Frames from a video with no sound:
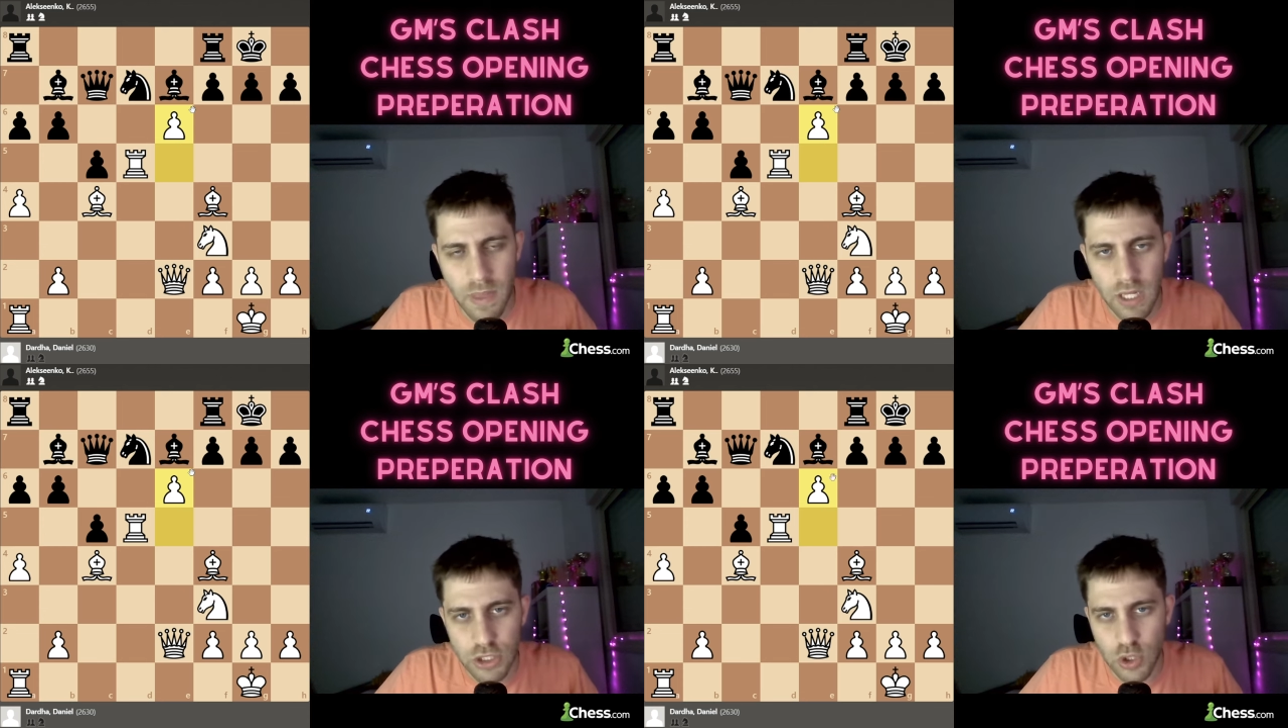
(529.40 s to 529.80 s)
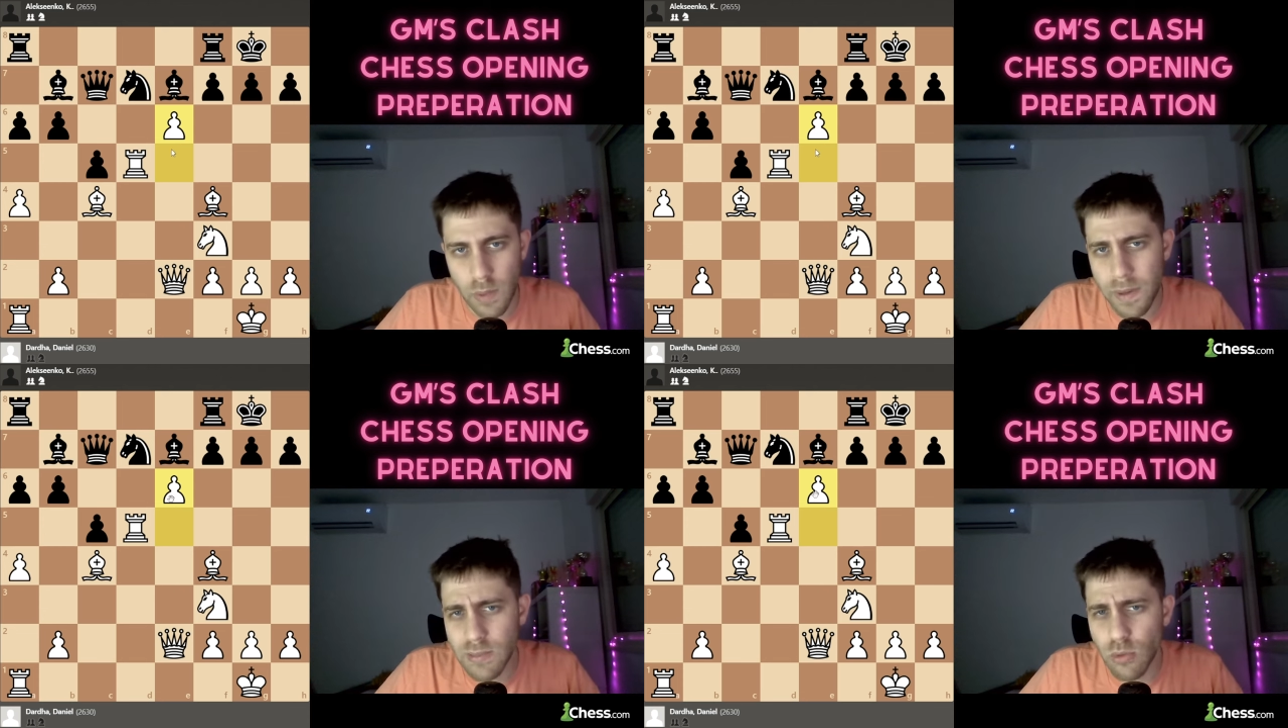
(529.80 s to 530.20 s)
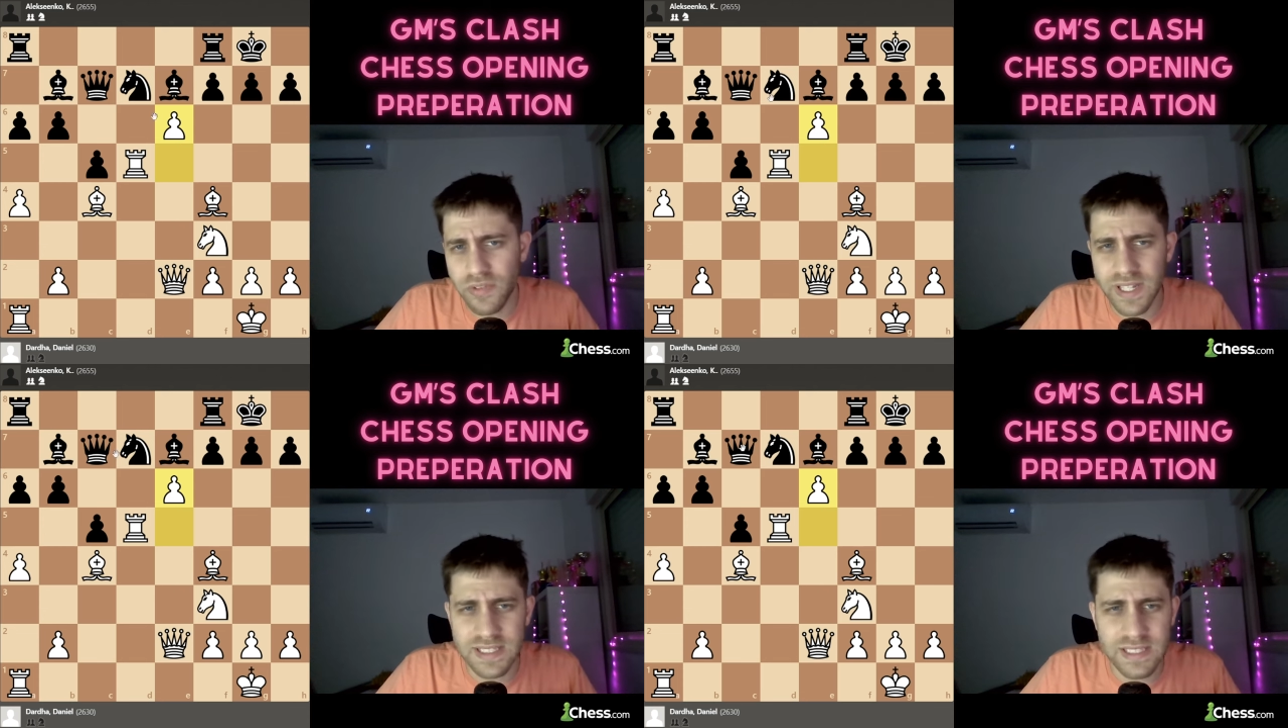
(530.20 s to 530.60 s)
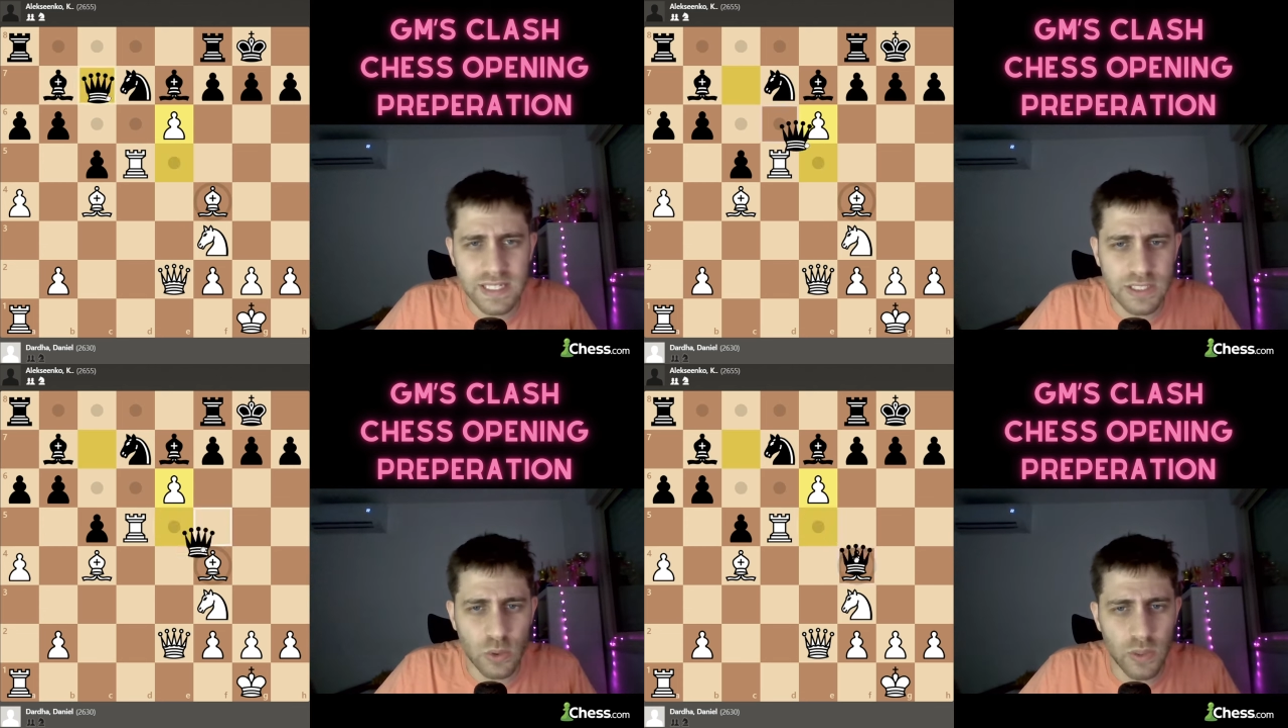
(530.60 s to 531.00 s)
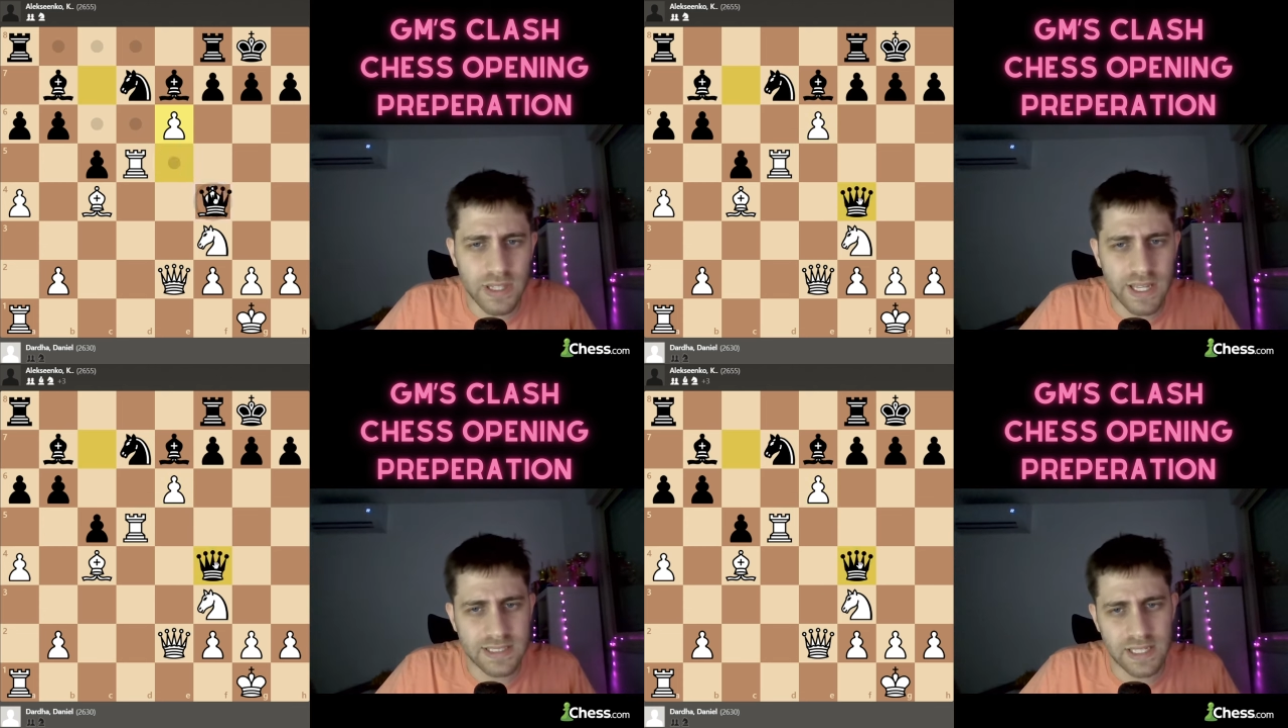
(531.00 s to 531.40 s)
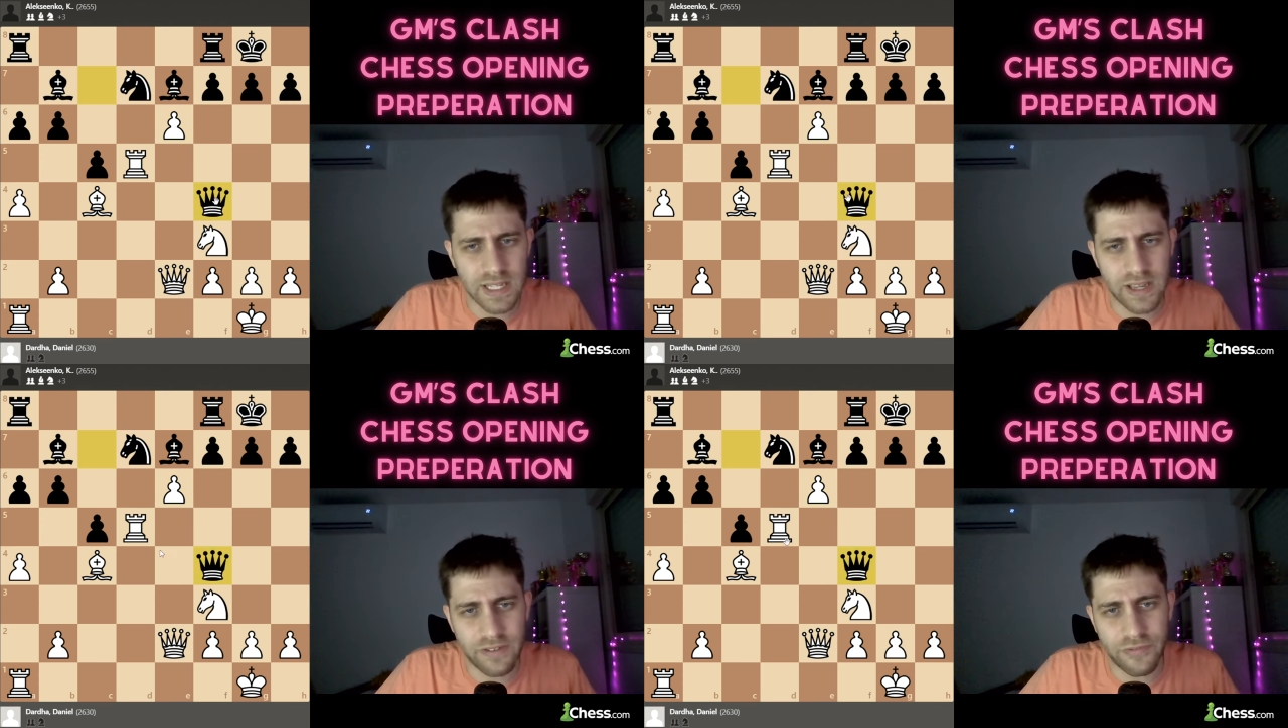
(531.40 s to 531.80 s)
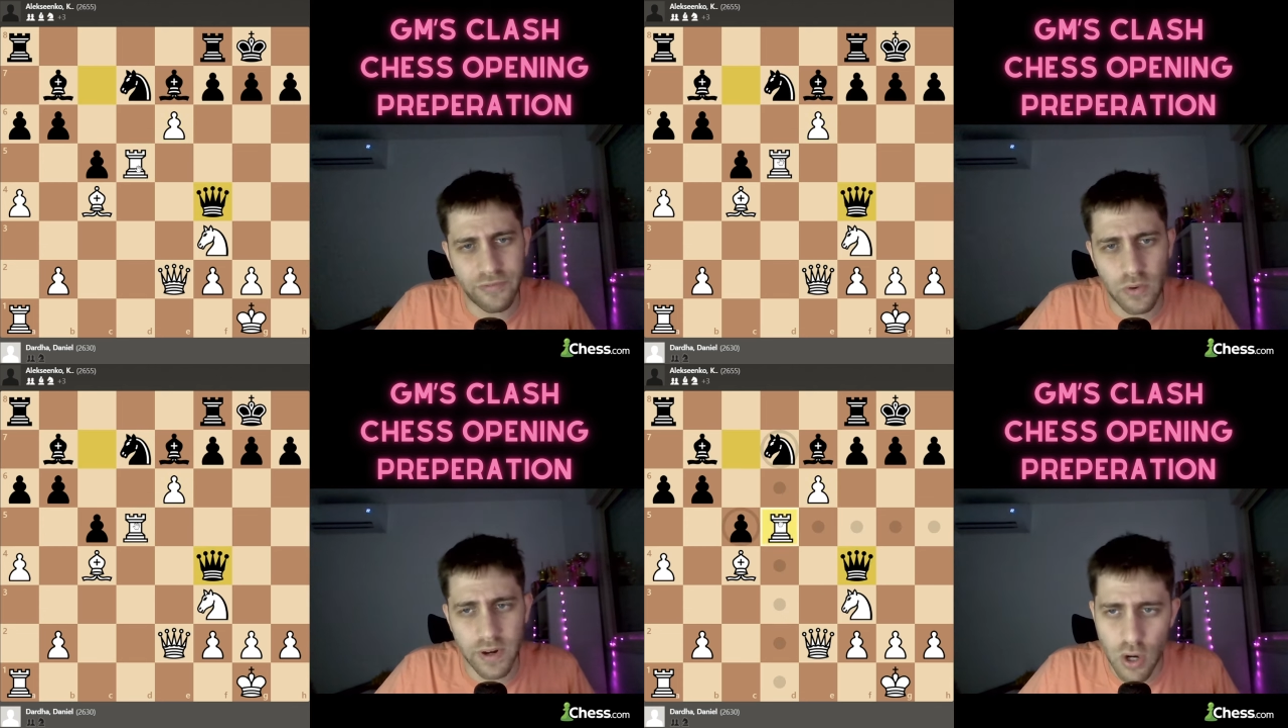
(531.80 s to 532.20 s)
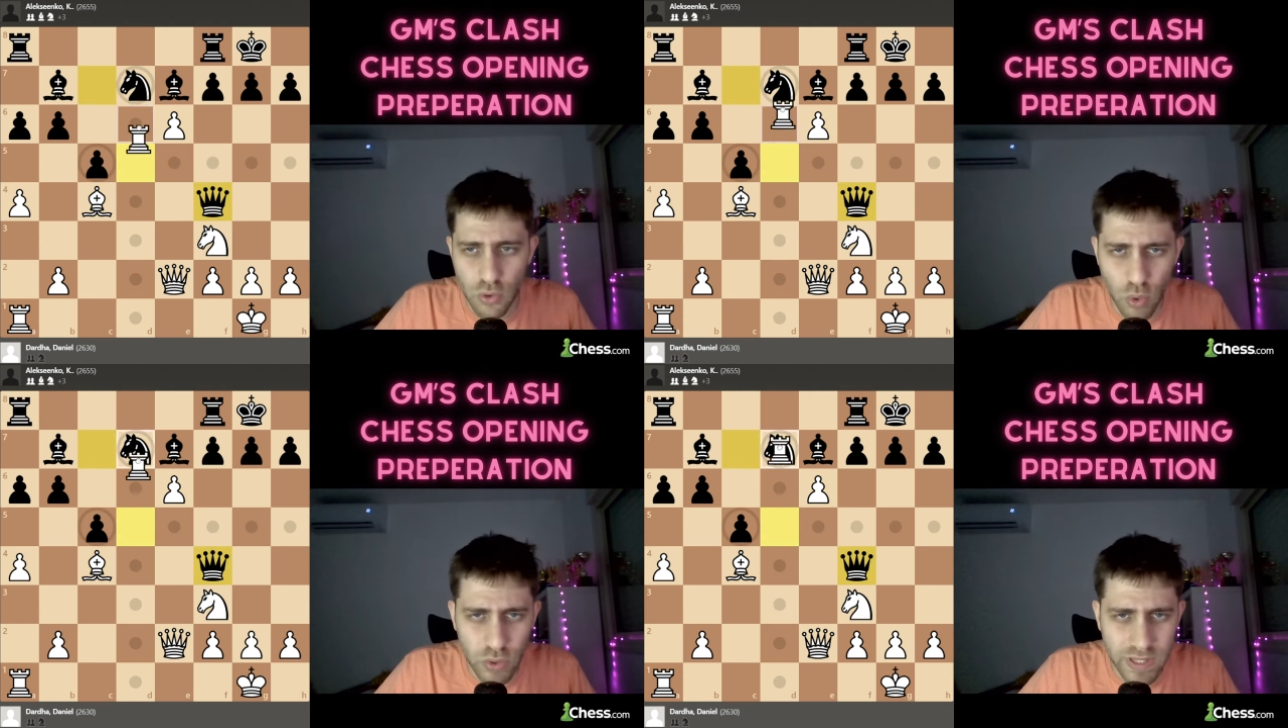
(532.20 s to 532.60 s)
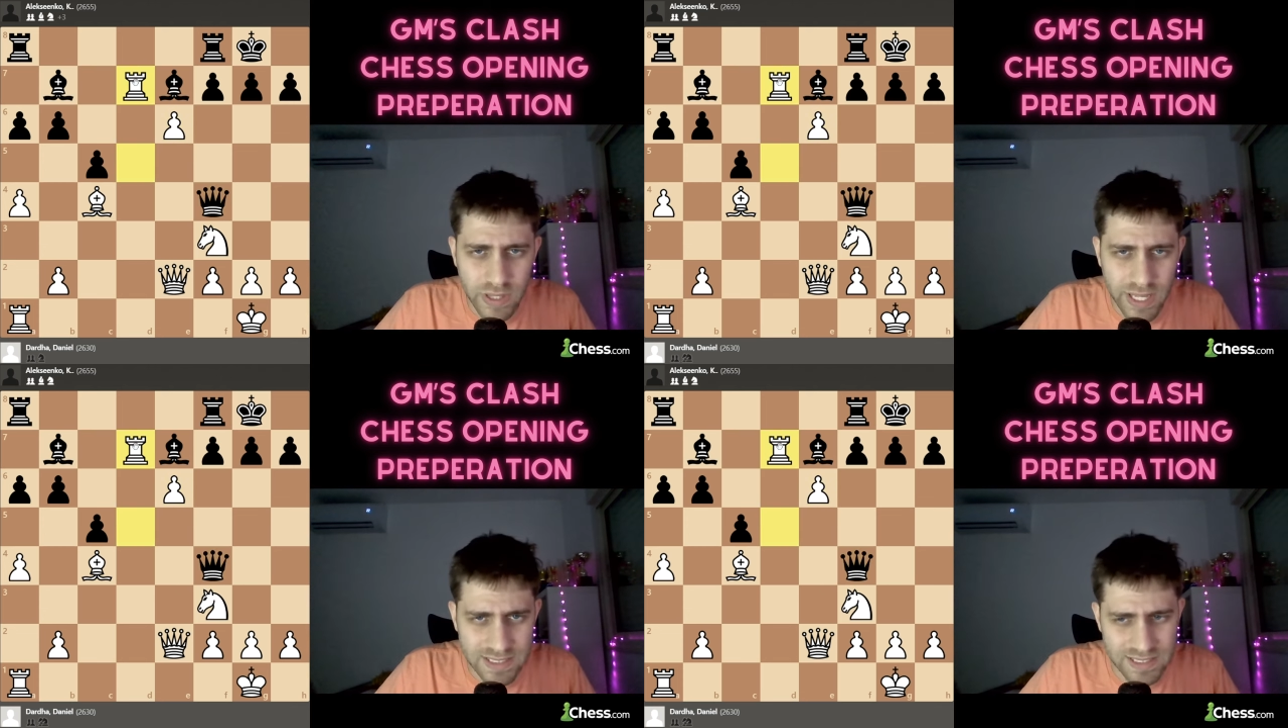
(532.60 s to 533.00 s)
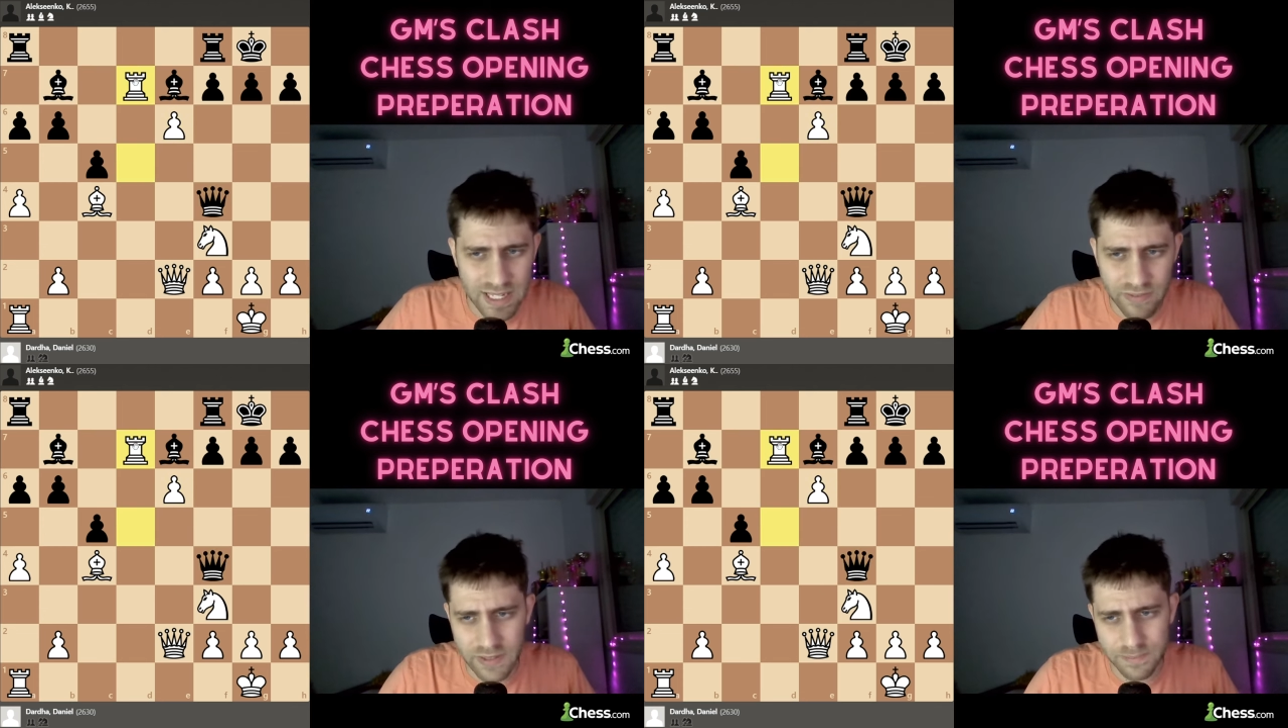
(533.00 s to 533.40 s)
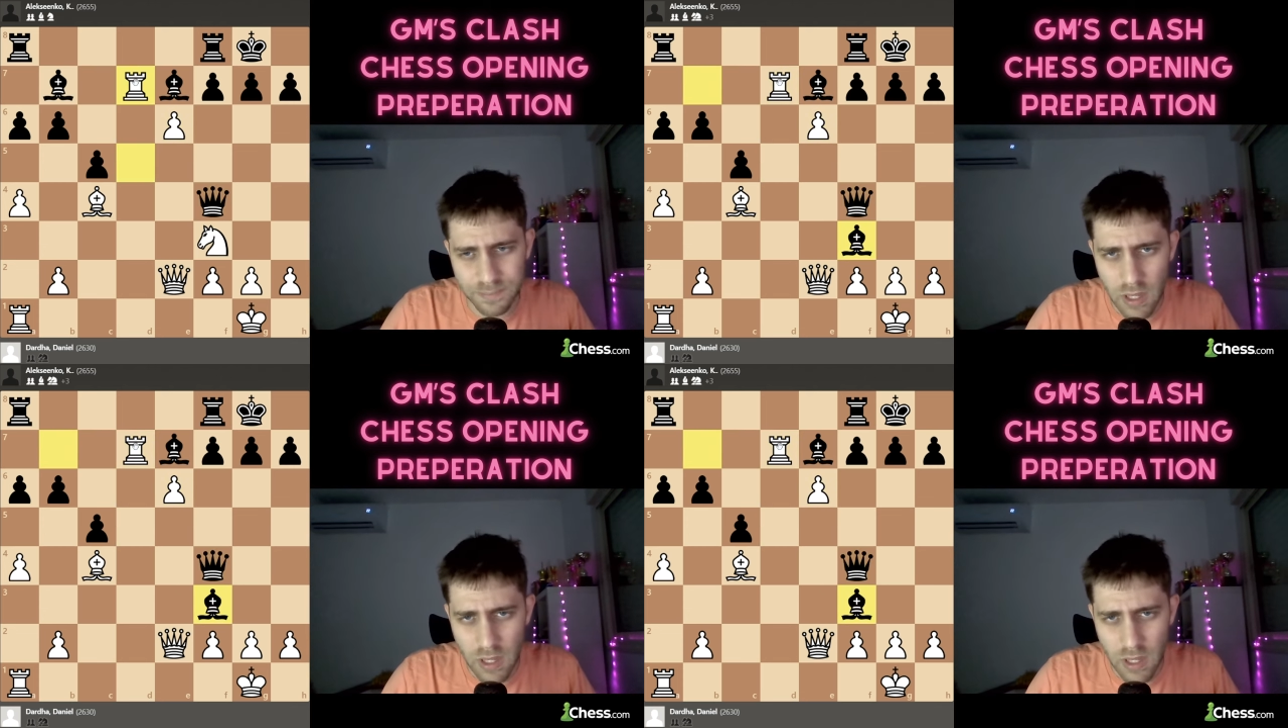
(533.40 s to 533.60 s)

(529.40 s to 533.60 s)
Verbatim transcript: So he played the move e6, queen takes f4, rook takes d7,